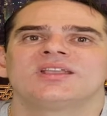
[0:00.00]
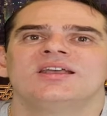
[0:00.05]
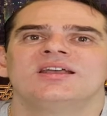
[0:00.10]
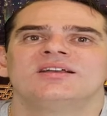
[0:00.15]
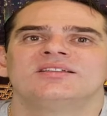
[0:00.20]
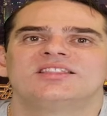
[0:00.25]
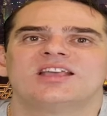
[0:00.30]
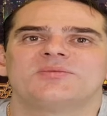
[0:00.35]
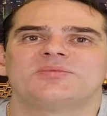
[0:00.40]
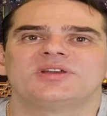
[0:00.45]

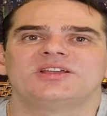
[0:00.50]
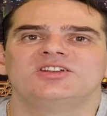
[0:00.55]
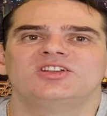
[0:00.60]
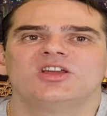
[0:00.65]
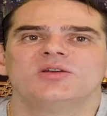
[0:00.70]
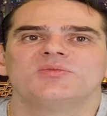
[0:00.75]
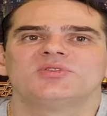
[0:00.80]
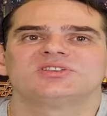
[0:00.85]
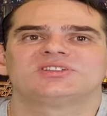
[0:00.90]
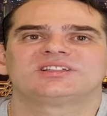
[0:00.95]
There have been
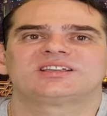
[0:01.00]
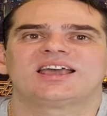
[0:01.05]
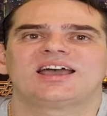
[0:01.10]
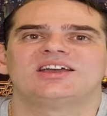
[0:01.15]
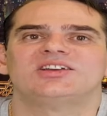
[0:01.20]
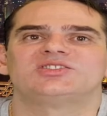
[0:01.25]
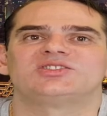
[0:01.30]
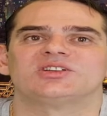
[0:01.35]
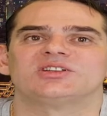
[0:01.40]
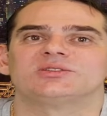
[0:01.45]
numerous
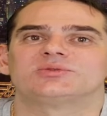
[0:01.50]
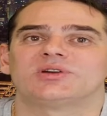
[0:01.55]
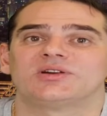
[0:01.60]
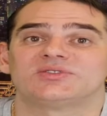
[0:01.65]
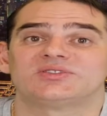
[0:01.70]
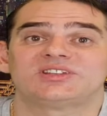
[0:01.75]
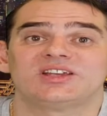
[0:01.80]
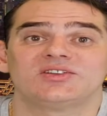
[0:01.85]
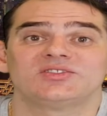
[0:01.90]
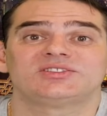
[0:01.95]
occasions where
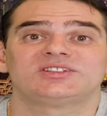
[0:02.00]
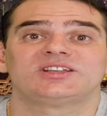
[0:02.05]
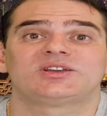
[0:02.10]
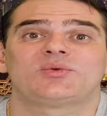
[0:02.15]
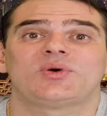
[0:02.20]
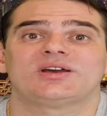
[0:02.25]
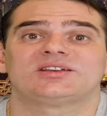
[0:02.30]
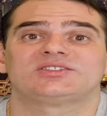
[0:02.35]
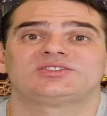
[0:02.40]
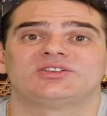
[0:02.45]
I've seriously
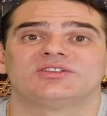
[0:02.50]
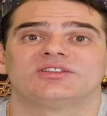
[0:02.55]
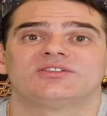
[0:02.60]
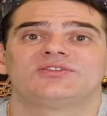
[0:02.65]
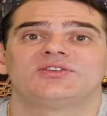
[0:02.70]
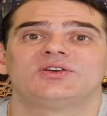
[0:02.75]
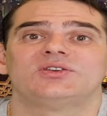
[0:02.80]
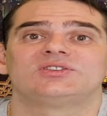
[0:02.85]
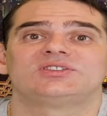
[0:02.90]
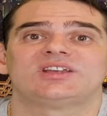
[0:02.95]
questioned the
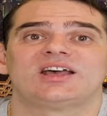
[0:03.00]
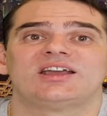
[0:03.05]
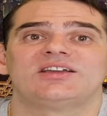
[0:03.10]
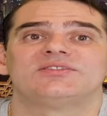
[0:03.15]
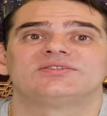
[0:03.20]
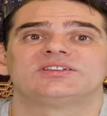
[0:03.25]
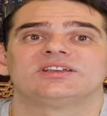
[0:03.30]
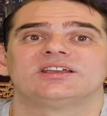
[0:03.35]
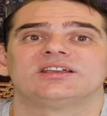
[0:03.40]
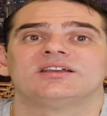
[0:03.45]
food
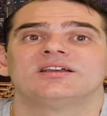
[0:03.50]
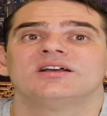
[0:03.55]
safety,